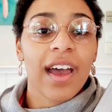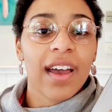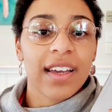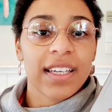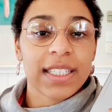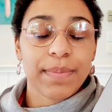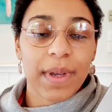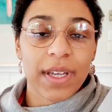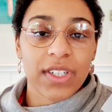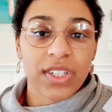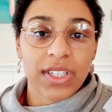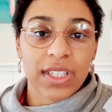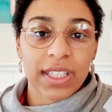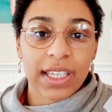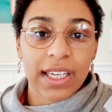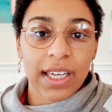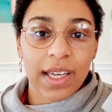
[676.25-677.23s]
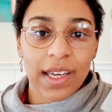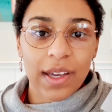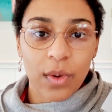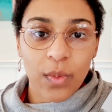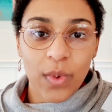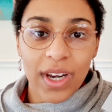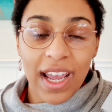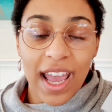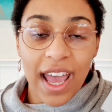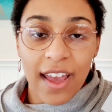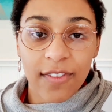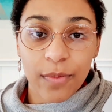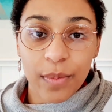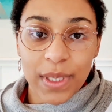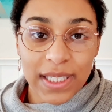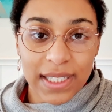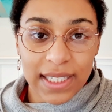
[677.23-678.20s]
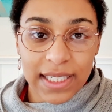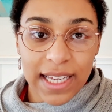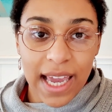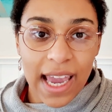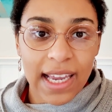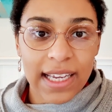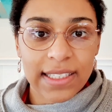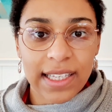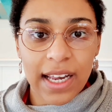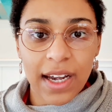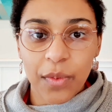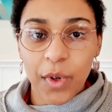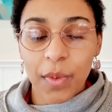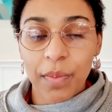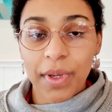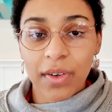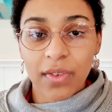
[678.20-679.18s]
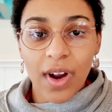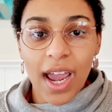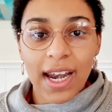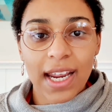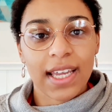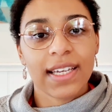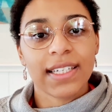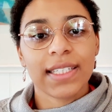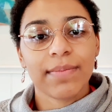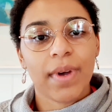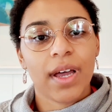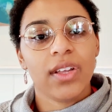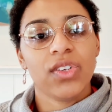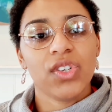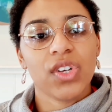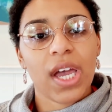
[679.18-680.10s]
especially when I have busy days and I won't be writing as much.